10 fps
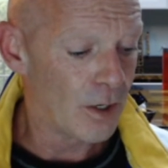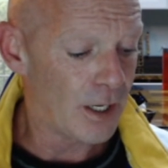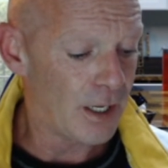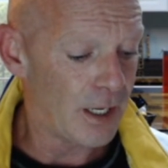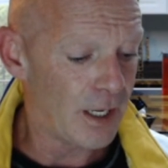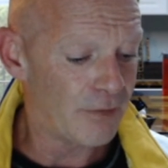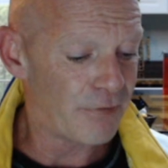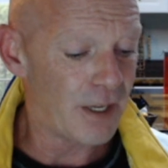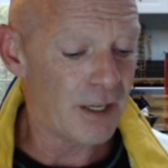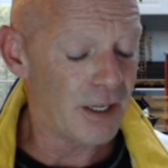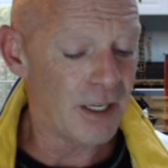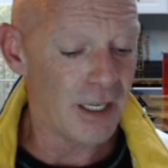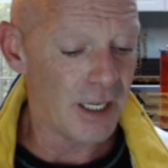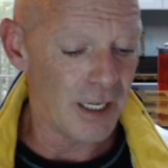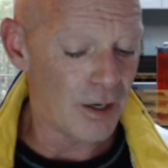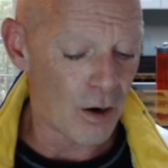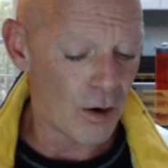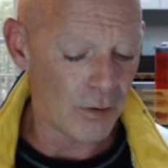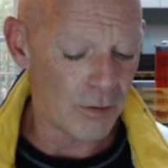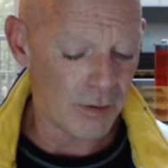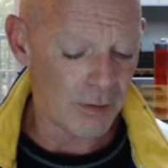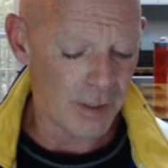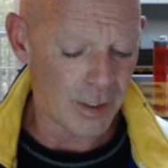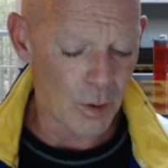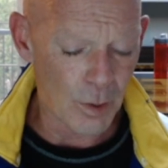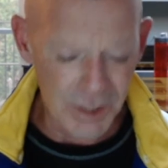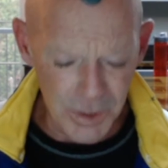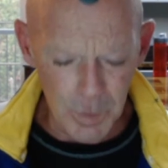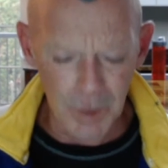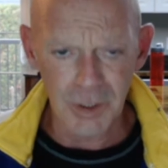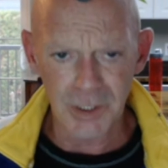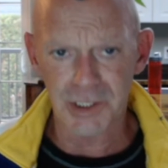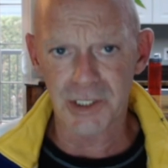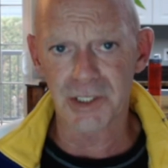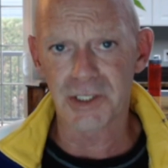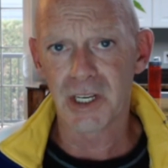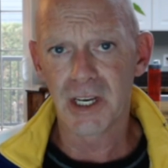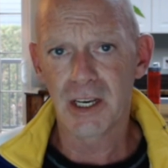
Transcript: if it in our experiences,